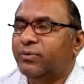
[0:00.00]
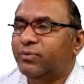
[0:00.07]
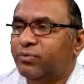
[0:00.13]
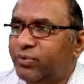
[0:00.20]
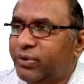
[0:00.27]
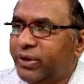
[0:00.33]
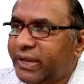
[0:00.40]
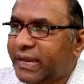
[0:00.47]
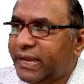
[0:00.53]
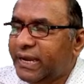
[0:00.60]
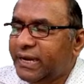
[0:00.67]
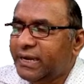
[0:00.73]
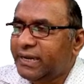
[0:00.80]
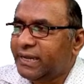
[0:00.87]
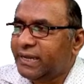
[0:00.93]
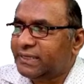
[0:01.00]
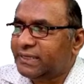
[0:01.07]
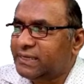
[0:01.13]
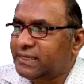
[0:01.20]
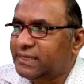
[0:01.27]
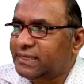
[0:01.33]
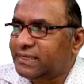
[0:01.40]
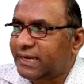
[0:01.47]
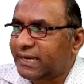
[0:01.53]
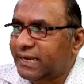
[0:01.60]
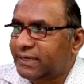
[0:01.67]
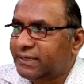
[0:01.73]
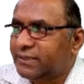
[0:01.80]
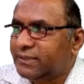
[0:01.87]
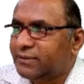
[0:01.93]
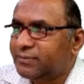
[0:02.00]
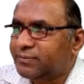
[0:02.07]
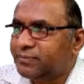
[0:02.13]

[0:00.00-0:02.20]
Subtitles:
we can easily create